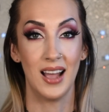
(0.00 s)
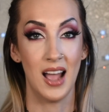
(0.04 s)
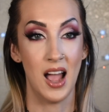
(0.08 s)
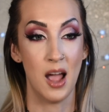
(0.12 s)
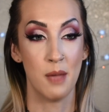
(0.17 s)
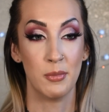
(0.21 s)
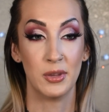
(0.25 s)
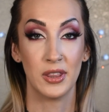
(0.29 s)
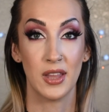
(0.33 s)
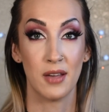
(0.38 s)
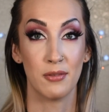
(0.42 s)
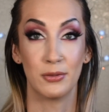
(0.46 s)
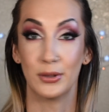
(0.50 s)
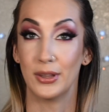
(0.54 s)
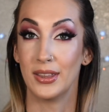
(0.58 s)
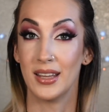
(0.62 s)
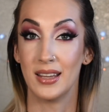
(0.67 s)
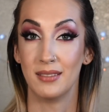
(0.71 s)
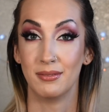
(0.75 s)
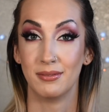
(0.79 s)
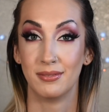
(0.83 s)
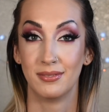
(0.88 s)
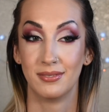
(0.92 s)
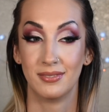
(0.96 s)
I'm in love with
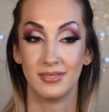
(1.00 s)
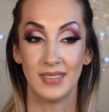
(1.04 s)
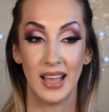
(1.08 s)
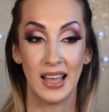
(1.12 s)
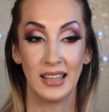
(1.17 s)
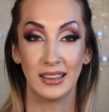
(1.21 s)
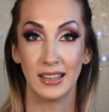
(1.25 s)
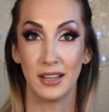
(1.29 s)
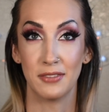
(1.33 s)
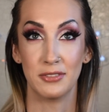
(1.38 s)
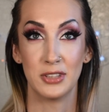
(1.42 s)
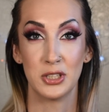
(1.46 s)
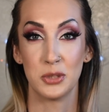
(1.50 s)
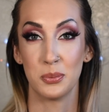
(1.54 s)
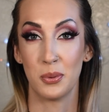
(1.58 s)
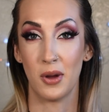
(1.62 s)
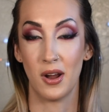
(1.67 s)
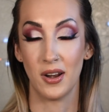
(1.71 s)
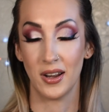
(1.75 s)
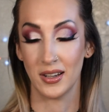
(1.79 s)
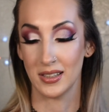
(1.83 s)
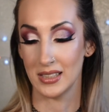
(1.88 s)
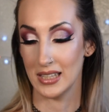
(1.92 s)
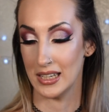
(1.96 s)
it. I love this
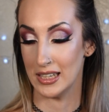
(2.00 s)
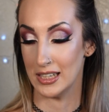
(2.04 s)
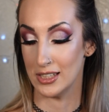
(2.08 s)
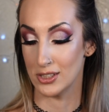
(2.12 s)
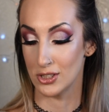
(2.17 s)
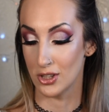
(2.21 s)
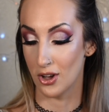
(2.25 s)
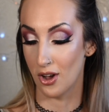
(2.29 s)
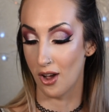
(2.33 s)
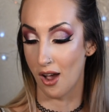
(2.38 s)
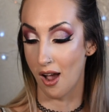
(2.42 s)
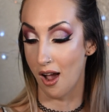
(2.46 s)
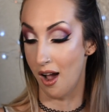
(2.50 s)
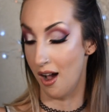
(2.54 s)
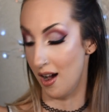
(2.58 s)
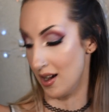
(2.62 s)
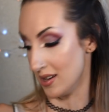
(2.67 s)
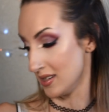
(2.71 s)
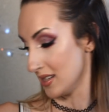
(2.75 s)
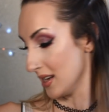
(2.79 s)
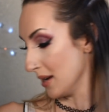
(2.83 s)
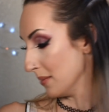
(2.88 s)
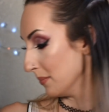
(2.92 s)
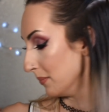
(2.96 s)
product. It is
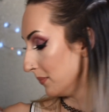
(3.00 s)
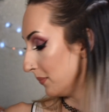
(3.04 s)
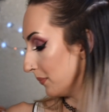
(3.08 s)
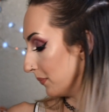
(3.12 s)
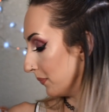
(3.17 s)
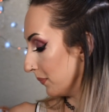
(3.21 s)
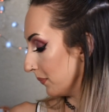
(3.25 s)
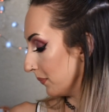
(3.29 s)
awesome.